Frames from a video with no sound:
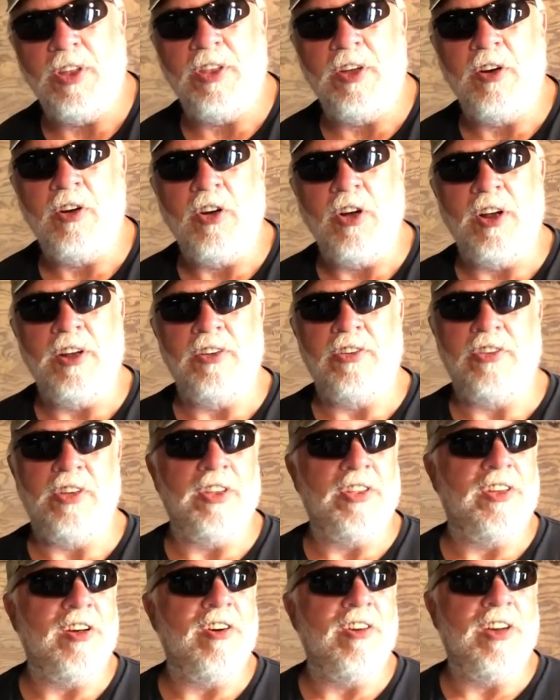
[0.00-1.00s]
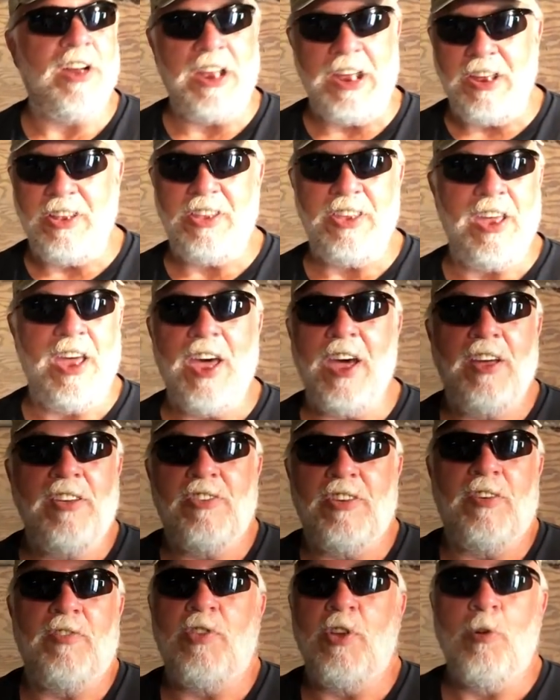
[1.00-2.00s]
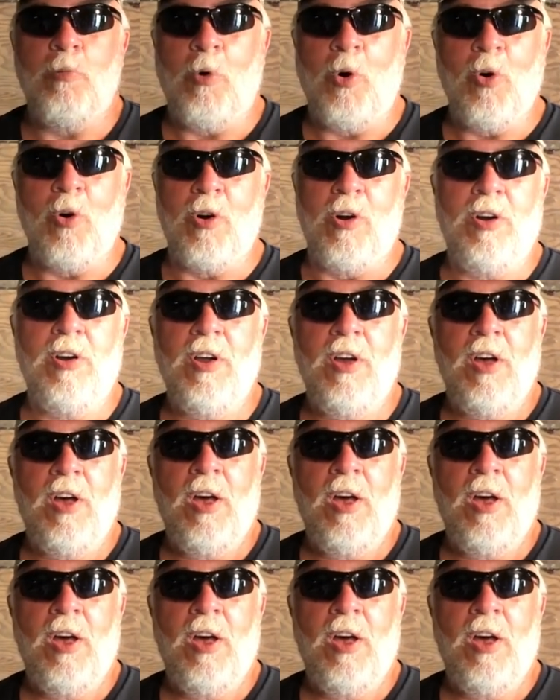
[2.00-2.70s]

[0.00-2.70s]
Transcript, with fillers: it, they're going to sit there and eat the eggs if they're bored.